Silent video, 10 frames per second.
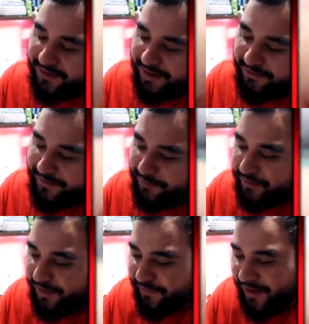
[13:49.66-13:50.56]
that
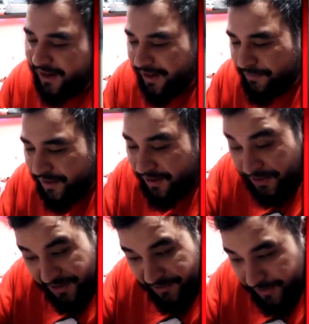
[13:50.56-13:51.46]
everybody would like, but
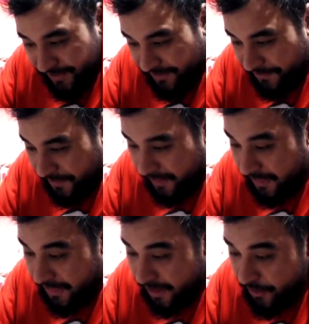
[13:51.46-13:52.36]
you know what?
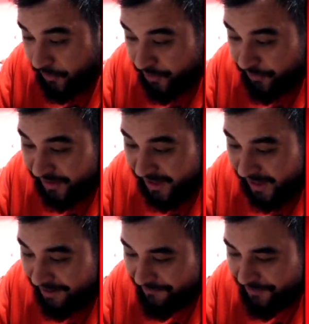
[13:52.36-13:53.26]
We already
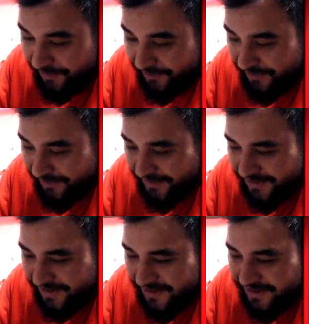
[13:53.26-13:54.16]
have one of
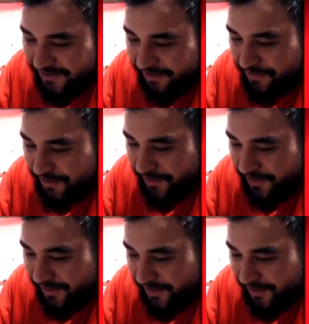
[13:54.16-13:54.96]
those, so I'm not going to